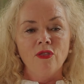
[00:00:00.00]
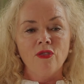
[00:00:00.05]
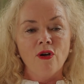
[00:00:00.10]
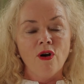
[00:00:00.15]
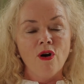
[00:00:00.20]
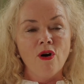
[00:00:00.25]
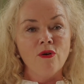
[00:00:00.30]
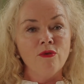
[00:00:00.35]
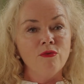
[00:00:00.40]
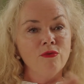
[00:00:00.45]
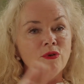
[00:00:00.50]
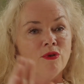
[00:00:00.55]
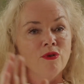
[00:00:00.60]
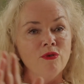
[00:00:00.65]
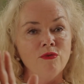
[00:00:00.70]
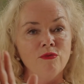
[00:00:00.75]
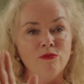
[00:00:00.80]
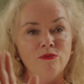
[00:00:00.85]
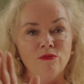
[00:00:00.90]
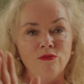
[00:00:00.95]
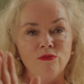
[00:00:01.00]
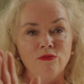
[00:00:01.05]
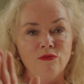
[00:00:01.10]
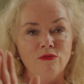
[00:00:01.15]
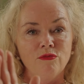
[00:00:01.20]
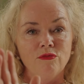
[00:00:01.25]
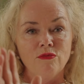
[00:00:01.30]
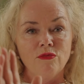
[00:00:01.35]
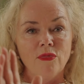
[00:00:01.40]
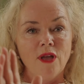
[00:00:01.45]
the whole room,
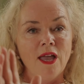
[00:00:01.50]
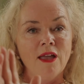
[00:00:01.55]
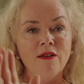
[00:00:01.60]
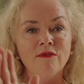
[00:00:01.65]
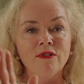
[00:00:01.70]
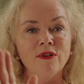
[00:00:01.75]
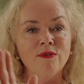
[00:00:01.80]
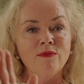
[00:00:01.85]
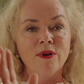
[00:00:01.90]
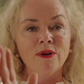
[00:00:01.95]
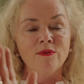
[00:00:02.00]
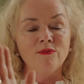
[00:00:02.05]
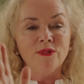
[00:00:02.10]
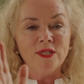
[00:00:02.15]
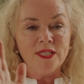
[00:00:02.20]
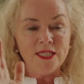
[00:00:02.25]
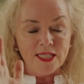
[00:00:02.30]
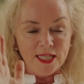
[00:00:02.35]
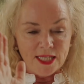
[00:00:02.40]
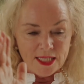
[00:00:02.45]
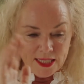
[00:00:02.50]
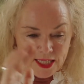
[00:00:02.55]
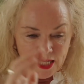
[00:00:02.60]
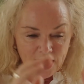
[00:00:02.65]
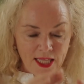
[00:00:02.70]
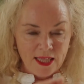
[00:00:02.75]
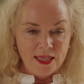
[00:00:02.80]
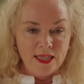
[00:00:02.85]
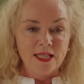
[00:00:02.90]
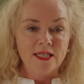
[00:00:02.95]
everyone was just
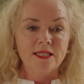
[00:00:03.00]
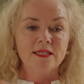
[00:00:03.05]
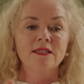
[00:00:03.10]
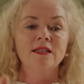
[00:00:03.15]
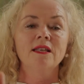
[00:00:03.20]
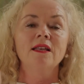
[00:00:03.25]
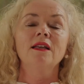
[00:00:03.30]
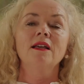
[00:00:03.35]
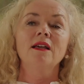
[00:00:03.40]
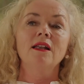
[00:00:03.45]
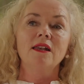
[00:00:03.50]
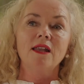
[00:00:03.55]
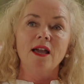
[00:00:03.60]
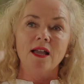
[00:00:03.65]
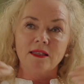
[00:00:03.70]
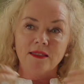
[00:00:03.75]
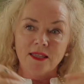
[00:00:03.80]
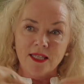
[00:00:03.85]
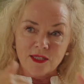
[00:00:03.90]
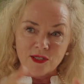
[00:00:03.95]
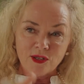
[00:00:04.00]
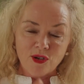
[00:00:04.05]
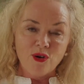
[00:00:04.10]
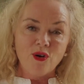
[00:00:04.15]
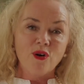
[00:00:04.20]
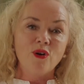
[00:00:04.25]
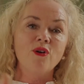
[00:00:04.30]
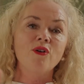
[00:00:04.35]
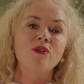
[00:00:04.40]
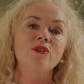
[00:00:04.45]
in this, like this
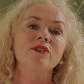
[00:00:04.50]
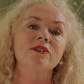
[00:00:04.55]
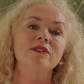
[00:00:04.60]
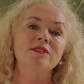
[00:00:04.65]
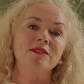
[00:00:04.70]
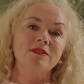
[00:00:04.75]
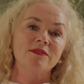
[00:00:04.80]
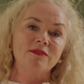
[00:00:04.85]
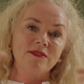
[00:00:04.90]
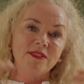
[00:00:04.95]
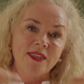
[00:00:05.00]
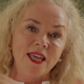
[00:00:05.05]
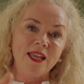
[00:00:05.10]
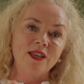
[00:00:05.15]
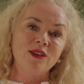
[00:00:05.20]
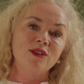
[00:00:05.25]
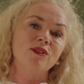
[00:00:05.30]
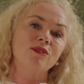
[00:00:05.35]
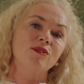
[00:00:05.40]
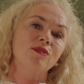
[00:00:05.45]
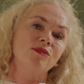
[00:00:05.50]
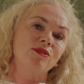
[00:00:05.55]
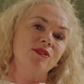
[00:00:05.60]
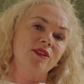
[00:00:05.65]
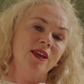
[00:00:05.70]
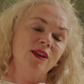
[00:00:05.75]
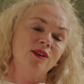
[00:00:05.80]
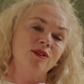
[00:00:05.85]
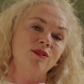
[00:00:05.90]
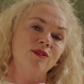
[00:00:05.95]
chorus of thank you,
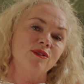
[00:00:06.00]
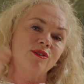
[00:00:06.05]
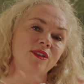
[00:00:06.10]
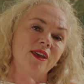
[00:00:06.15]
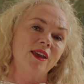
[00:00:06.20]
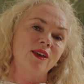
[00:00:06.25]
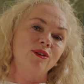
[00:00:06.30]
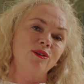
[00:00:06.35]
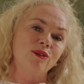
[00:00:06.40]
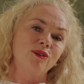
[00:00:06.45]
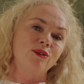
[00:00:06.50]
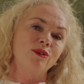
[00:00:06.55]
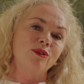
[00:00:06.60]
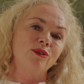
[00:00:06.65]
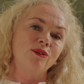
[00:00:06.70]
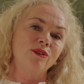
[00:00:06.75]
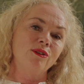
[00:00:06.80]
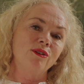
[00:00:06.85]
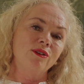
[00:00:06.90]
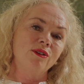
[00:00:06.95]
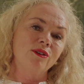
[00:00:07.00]
thank you, thank you.